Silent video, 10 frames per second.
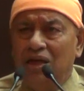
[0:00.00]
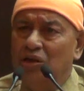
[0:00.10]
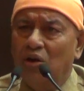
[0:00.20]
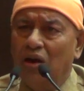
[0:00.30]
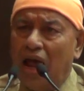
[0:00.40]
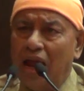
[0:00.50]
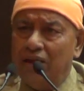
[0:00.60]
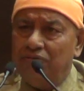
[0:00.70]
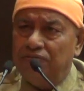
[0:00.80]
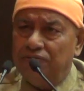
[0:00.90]
in your
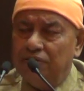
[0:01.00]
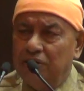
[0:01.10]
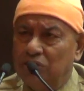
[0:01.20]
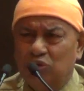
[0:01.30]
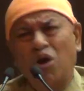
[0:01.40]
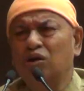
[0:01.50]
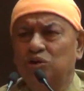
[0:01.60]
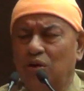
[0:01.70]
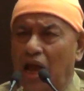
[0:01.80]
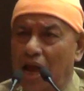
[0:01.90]
life,
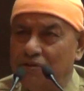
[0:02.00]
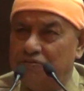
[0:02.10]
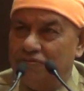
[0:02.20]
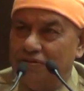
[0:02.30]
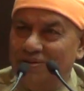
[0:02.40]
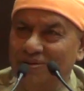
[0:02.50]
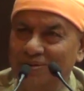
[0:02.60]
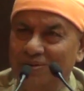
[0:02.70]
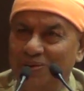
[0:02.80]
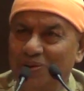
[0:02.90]
throughout your life,
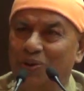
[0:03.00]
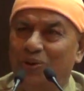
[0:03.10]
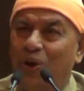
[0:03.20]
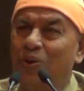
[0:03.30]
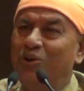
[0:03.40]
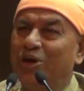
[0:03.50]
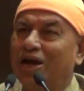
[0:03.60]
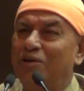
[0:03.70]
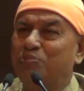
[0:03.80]
don't